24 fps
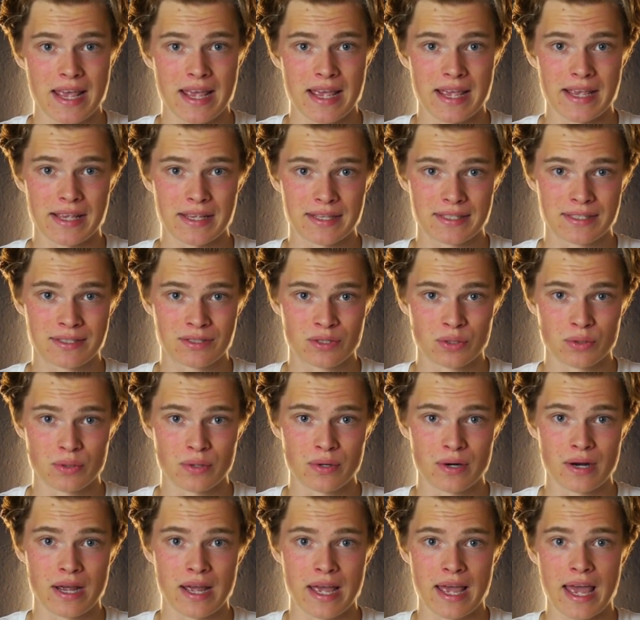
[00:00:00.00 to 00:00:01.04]
is
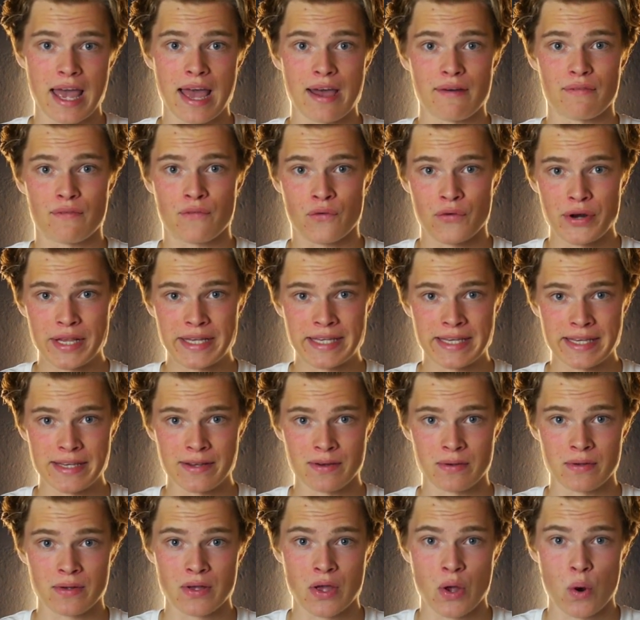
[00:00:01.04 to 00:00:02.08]
to have 3 key
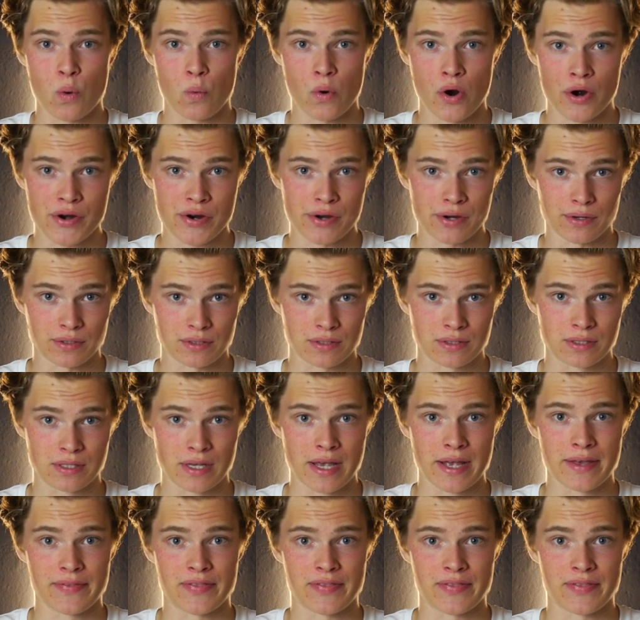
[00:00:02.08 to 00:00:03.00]
workouts.